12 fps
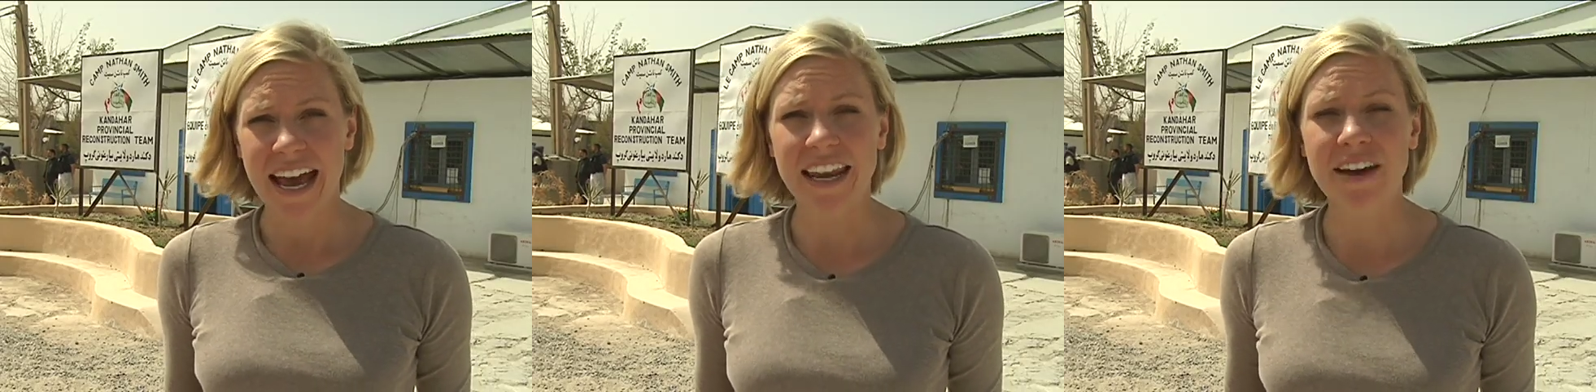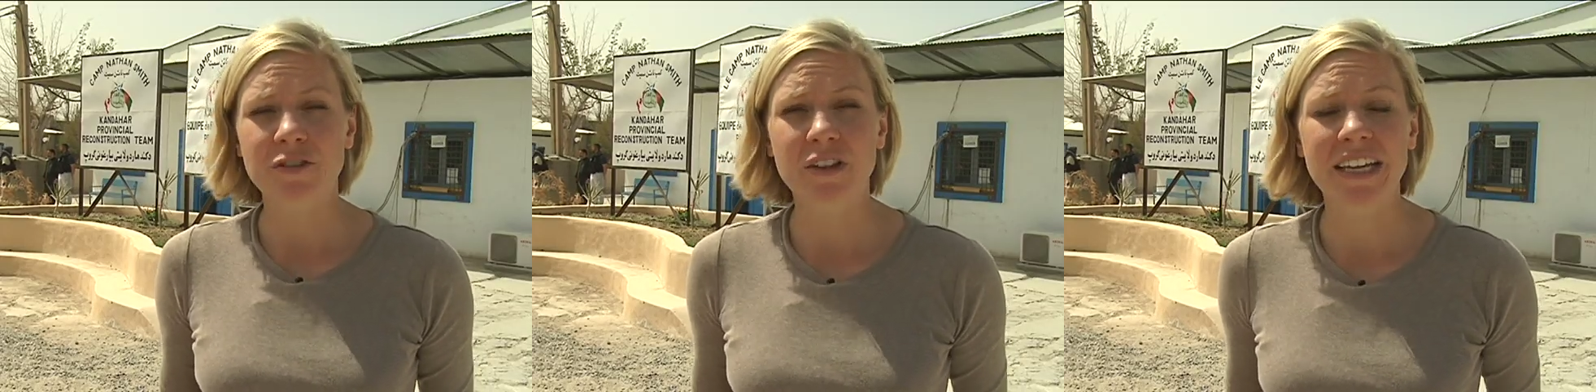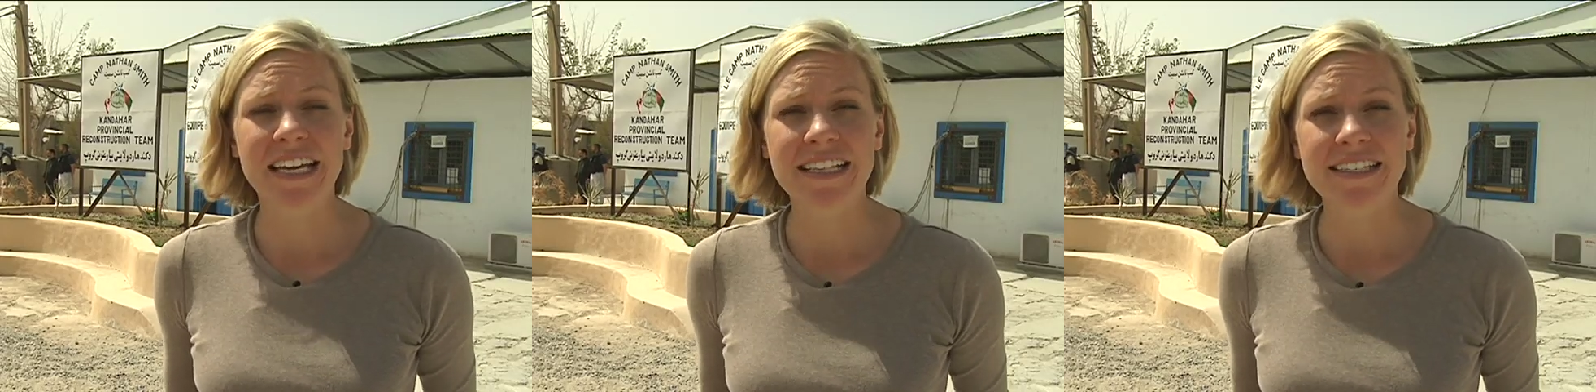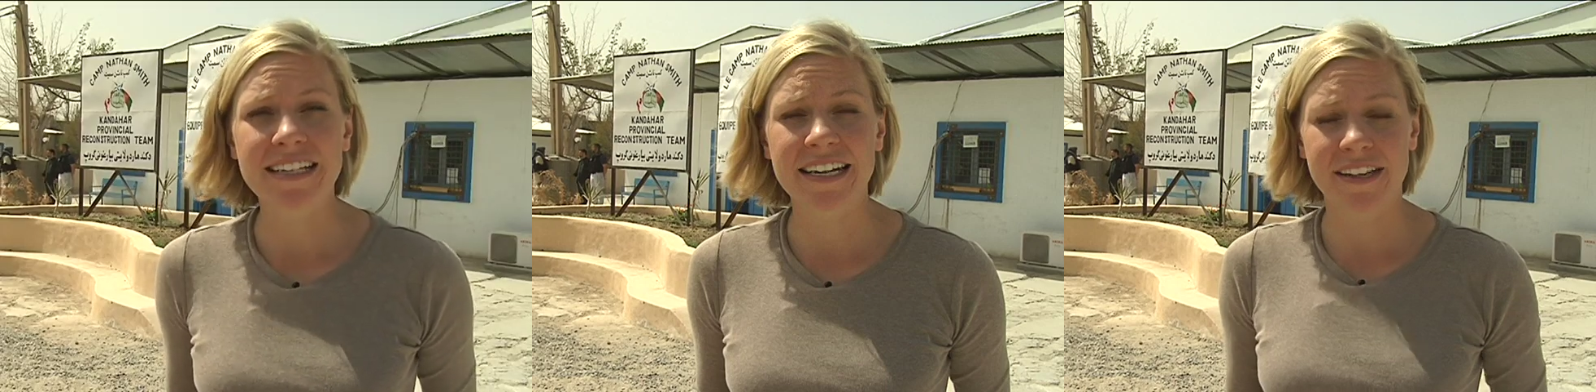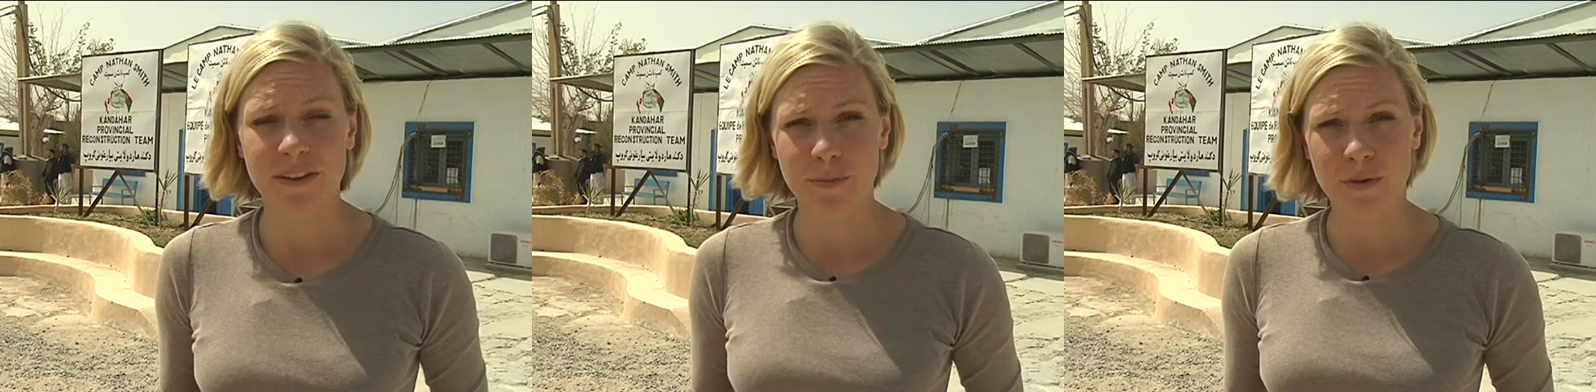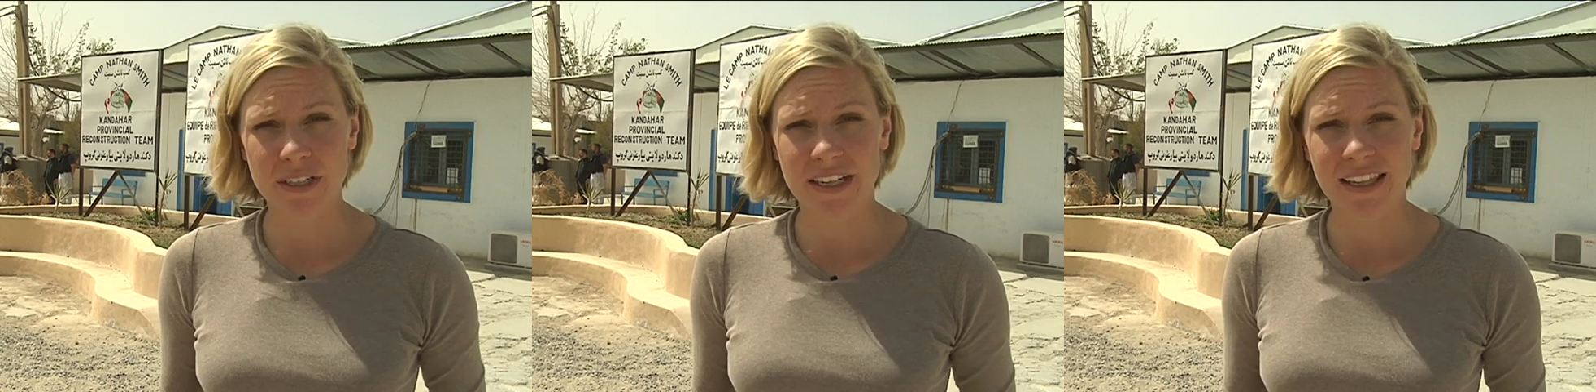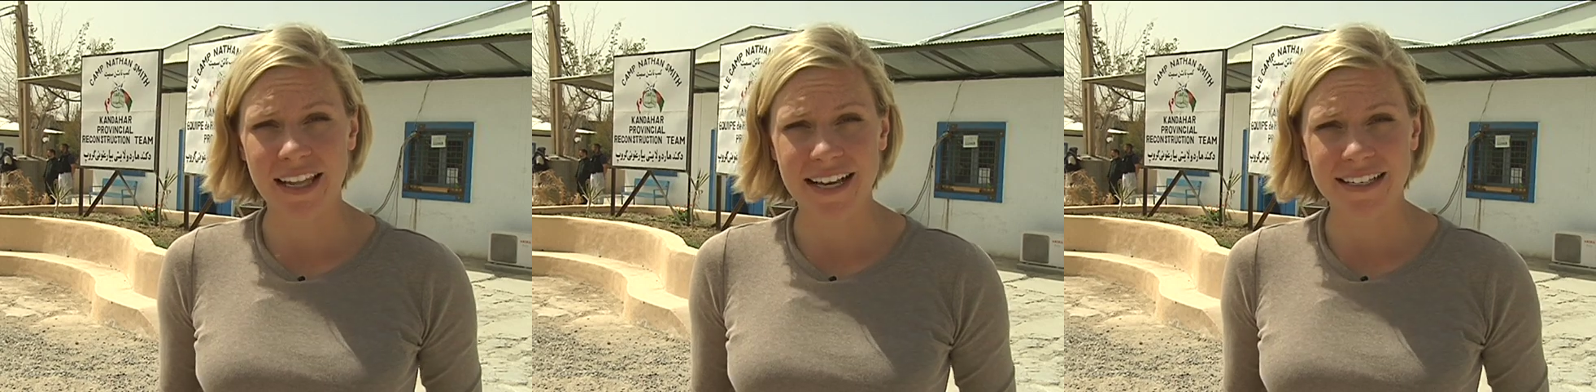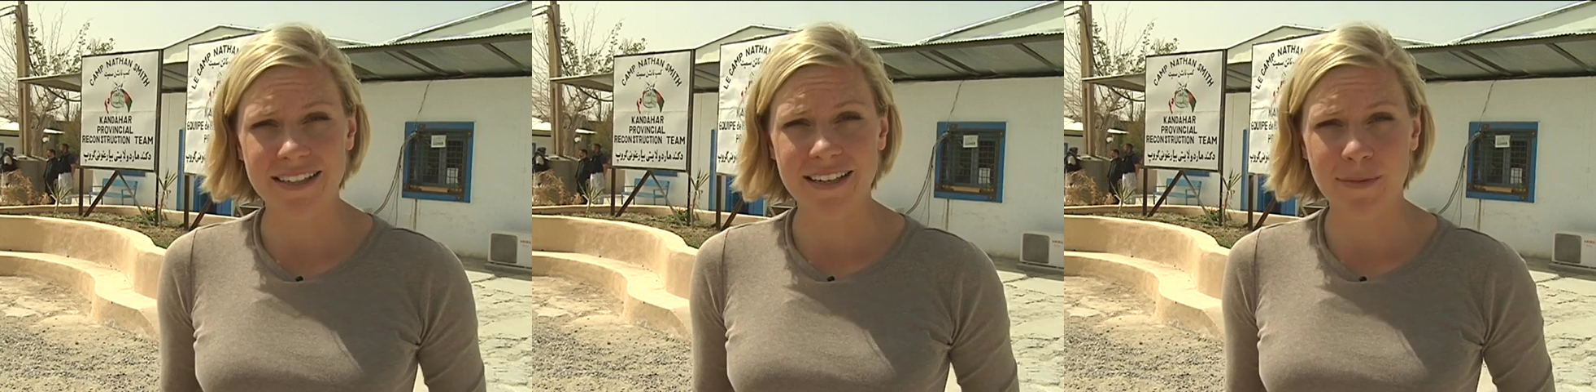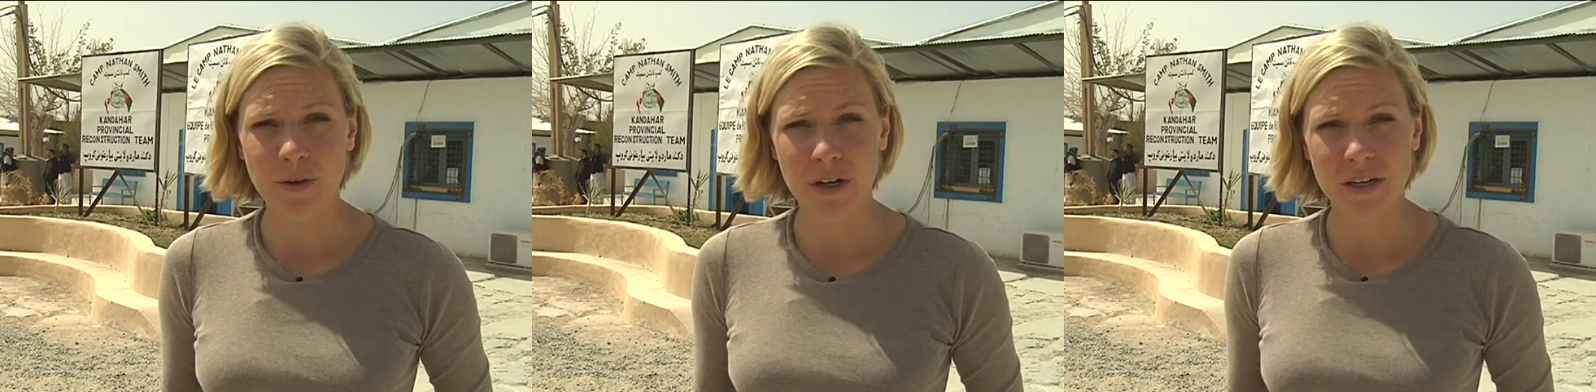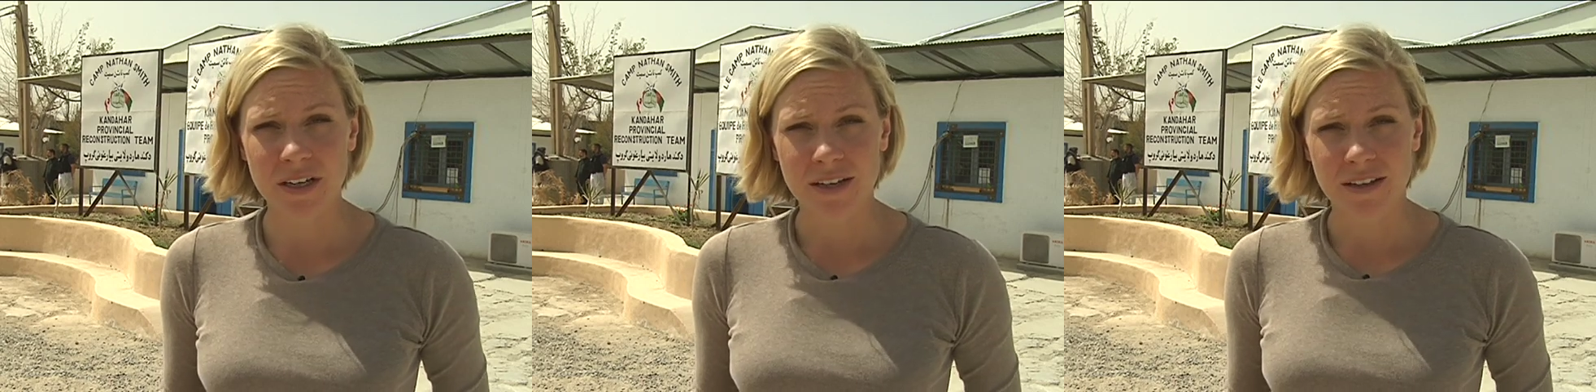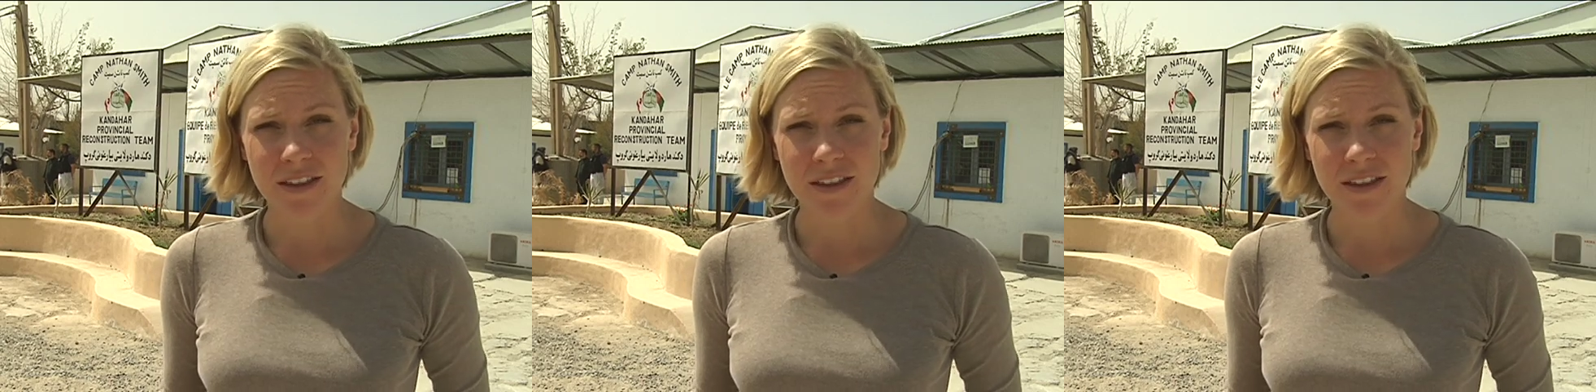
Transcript: and after the incident at the prison last summer,